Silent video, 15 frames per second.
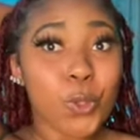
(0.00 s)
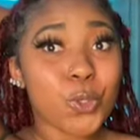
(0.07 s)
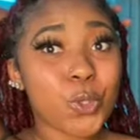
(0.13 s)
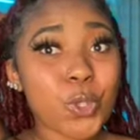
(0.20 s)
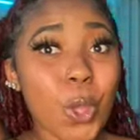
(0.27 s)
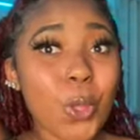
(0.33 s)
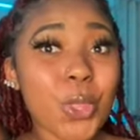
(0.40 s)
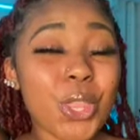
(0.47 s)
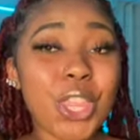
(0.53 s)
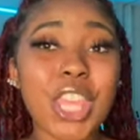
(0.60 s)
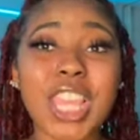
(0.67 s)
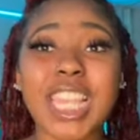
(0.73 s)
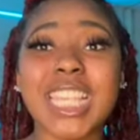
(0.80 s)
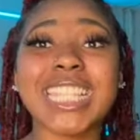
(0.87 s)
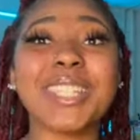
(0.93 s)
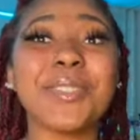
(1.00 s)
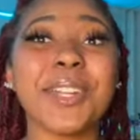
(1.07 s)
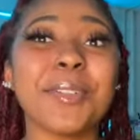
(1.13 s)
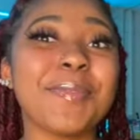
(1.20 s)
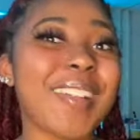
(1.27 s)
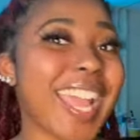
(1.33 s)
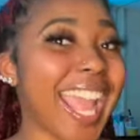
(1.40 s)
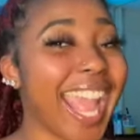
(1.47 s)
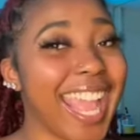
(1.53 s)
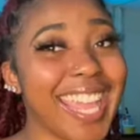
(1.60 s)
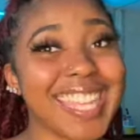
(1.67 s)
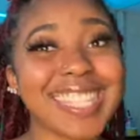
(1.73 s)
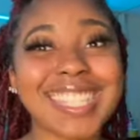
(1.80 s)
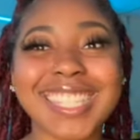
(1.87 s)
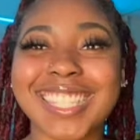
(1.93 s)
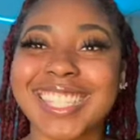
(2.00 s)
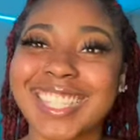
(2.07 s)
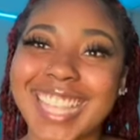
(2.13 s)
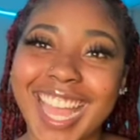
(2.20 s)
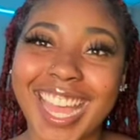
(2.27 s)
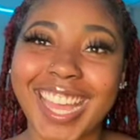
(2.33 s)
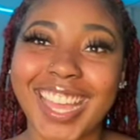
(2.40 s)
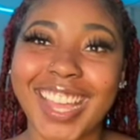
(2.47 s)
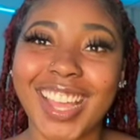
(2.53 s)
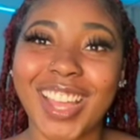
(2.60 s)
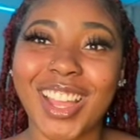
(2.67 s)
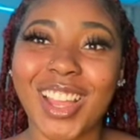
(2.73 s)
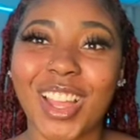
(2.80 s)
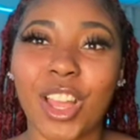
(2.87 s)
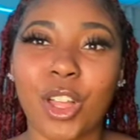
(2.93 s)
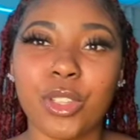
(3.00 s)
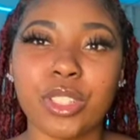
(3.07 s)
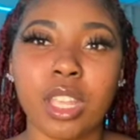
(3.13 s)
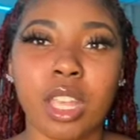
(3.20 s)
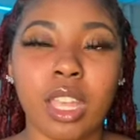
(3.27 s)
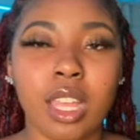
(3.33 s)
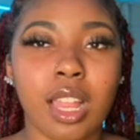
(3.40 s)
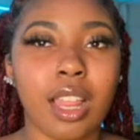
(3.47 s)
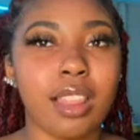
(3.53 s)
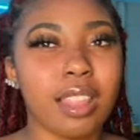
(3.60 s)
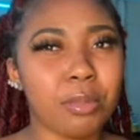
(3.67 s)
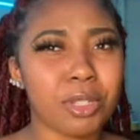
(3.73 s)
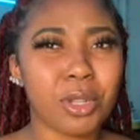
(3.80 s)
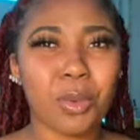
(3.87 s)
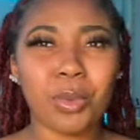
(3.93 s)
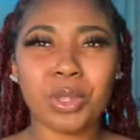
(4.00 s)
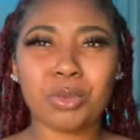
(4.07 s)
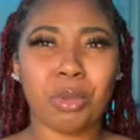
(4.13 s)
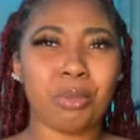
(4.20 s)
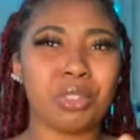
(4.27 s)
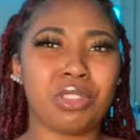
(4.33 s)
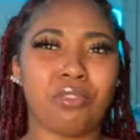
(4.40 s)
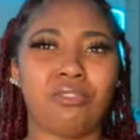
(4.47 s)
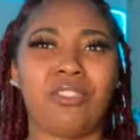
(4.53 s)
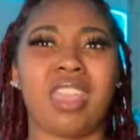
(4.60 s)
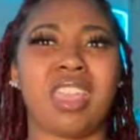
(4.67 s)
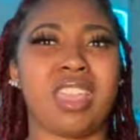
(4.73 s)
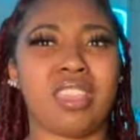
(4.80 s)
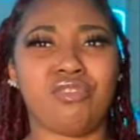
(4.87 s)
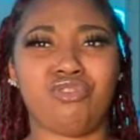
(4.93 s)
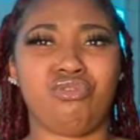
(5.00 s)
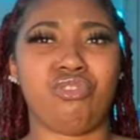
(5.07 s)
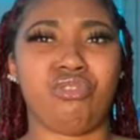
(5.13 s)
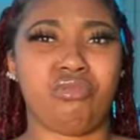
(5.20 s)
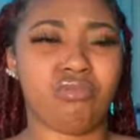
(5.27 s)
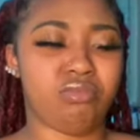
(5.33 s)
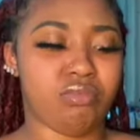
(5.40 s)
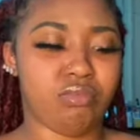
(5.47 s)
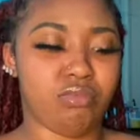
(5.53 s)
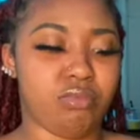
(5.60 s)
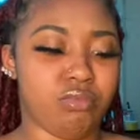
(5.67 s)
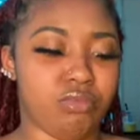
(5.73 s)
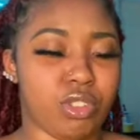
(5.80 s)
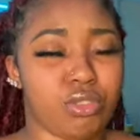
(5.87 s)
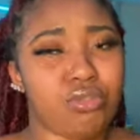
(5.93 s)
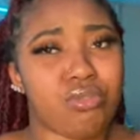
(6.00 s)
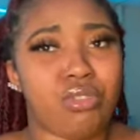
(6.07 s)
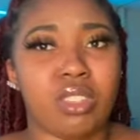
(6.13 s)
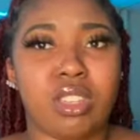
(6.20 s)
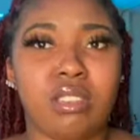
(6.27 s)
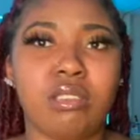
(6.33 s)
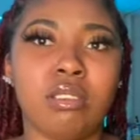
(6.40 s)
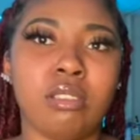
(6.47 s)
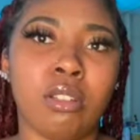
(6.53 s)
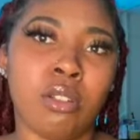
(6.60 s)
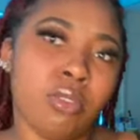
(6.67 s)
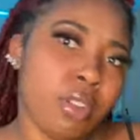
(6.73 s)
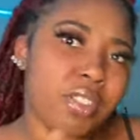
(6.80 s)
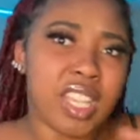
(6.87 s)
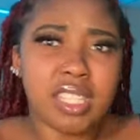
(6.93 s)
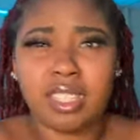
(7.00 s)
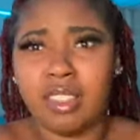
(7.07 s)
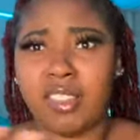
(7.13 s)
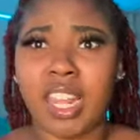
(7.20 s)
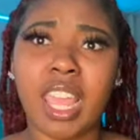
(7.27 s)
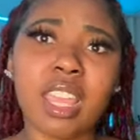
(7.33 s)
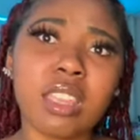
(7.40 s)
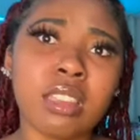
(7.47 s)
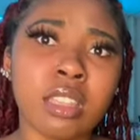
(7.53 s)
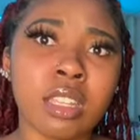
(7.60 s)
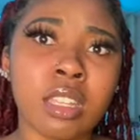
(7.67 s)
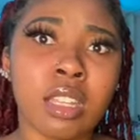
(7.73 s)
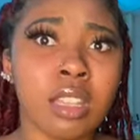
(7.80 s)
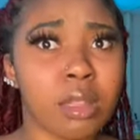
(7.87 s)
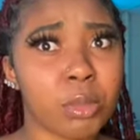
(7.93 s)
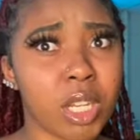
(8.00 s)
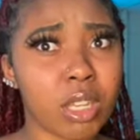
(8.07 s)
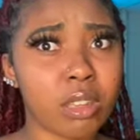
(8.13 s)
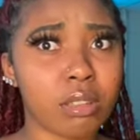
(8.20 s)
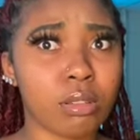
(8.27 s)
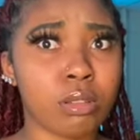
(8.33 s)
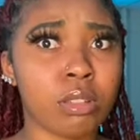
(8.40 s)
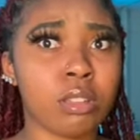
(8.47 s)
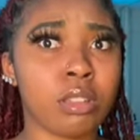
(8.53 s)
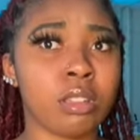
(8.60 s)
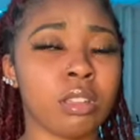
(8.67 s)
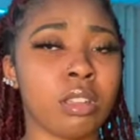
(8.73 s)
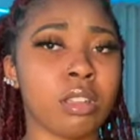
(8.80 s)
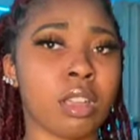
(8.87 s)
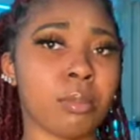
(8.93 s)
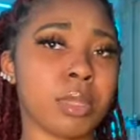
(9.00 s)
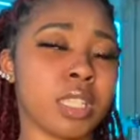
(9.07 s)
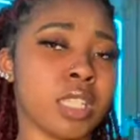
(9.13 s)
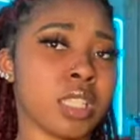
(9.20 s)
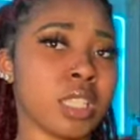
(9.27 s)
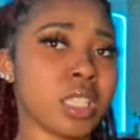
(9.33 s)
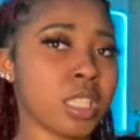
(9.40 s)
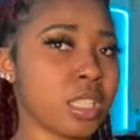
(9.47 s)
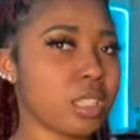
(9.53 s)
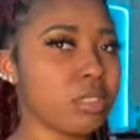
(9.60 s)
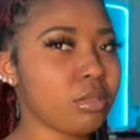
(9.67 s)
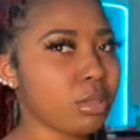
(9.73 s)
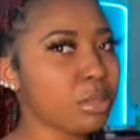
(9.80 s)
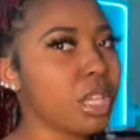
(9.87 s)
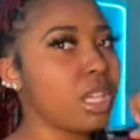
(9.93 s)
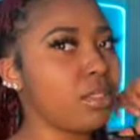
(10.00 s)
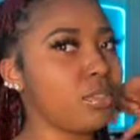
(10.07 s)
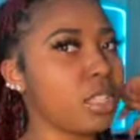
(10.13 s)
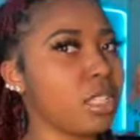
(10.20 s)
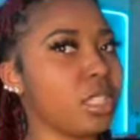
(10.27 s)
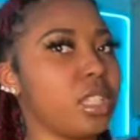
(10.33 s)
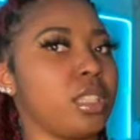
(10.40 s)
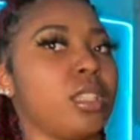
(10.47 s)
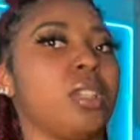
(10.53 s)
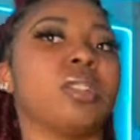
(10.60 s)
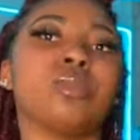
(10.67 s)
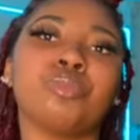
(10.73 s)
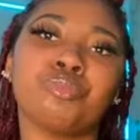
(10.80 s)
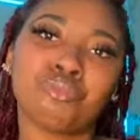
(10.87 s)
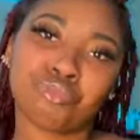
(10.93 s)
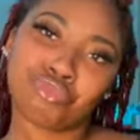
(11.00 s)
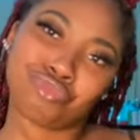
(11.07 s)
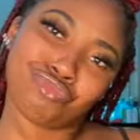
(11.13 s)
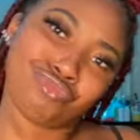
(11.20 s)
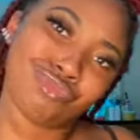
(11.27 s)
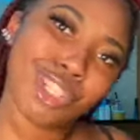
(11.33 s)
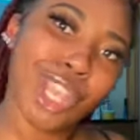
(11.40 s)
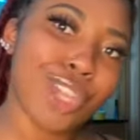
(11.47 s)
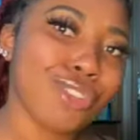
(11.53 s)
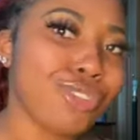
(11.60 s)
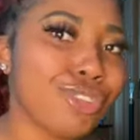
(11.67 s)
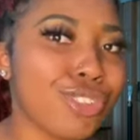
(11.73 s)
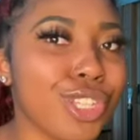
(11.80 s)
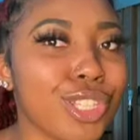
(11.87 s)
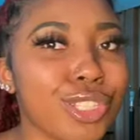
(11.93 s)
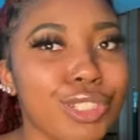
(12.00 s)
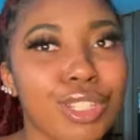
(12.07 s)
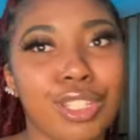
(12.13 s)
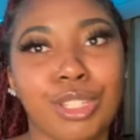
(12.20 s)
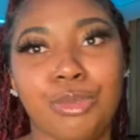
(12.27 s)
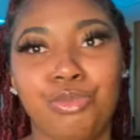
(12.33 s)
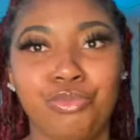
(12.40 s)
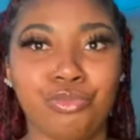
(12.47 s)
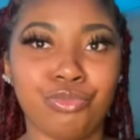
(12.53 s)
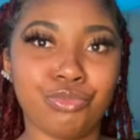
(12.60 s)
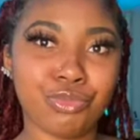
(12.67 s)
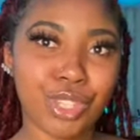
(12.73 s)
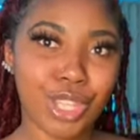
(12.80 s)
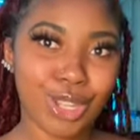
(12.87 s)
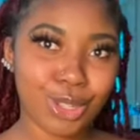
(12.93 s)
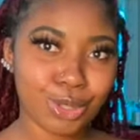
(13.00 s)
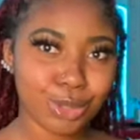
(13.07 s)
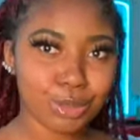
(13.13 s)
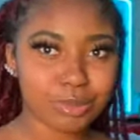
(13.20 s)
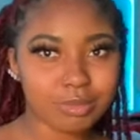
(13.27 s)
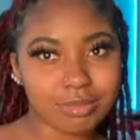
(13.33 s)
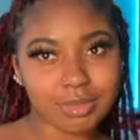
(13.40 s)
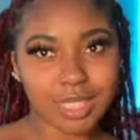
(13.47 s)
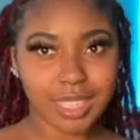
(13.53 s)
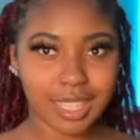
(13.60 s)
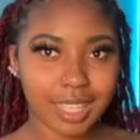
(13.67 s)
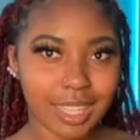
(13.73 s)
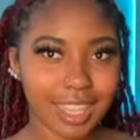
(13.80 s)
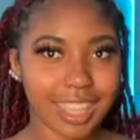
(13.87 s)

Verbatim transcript: So these were my eight styles. Let me know which one was your fave, you know? One, two, three, four, five, six, seven, eight. Let me know. I mean, this one I'm kind of feeling it though. Kind of feeling it. Ew, ew.